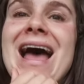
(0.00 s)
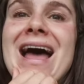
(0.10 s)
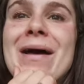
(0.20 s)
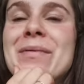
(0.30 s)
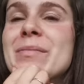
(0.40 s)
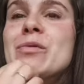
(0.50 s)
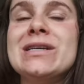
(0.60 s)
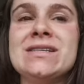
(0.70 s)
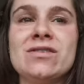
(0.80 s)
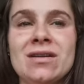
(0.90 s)
But the
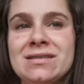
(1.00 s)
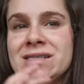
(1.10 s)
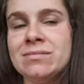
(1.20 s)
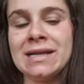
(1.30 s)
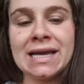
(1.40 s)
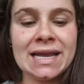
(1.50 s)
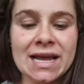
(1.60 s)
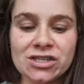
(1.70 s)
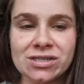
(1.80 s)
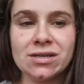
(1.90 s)
boys have gotten some like
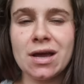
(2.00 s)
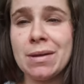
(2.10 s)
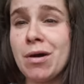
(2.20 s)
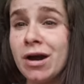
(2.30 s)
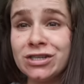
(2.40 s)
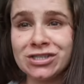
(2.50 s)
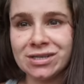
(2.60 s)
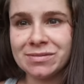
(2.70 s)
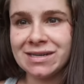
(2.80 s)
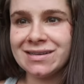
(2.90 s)
connection time. Archer's
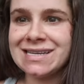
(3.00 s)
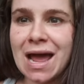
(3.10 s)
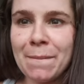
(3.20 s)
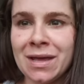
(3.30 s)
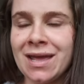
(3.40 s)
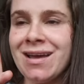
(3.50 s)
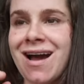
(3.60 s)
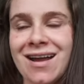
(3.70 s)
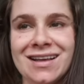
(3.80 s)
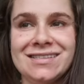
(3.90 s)
upstairs napping.
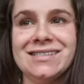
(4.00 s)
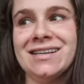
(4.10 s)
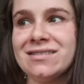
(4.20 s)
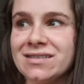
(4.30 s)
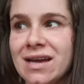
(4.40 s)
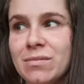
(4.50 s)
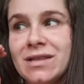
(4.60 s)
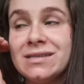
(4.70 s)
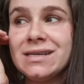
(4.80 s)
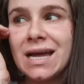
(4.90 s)
Atticus is outside
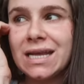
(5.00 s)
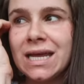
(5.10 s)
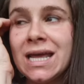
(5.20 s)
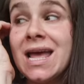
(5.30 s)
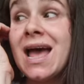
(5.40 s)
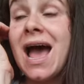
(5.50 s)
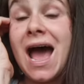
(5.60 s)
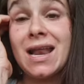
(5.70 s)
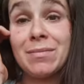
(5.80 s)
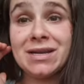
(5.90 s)
with his daddy.
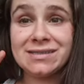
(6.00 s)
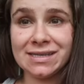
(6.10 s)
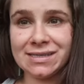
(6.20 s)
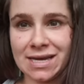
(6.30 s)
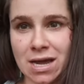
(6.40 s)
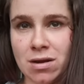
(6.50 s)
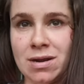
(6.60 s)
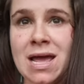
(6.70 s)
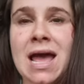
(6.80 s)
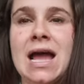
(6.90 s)
And I'm gonna sit
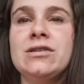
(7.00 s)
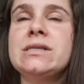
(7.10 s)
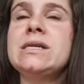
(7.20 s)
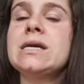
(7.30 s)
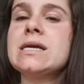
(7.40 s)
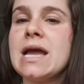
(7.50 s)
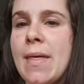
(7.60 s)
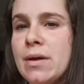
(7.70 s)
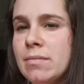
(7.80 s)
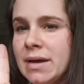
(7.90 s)
down and just
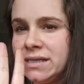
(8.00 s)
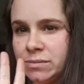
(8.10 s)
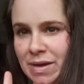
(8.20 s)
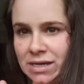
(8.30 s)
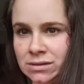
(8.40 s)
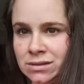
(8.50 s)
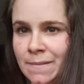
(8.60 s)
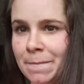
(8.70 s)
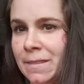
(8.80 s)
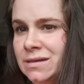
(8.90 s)
gather my space.